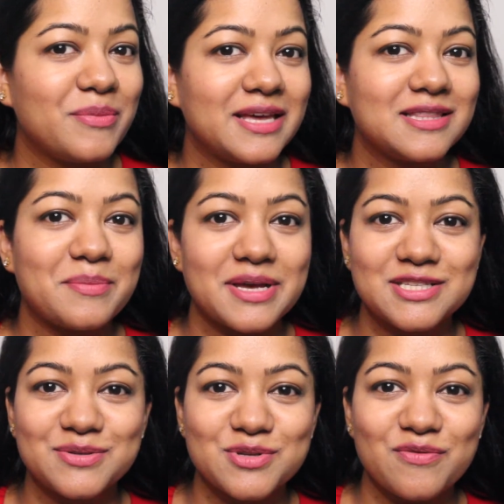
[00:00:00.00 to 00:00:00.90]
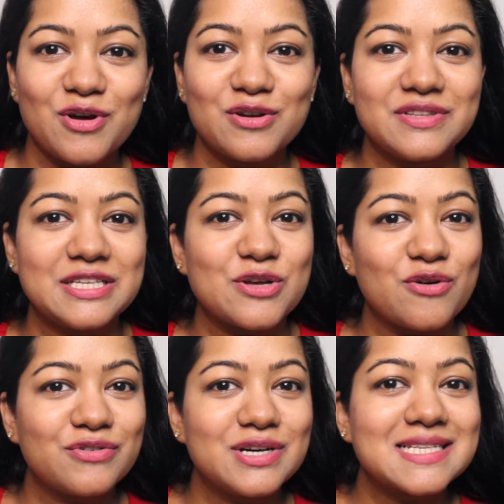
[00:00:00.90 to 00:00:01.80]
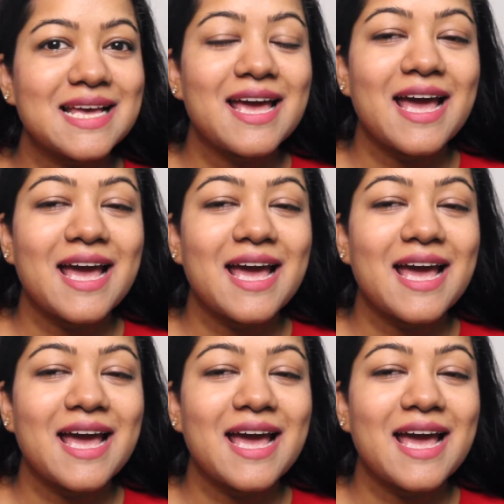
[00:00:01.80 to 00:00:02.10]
make the best use of all of these offers.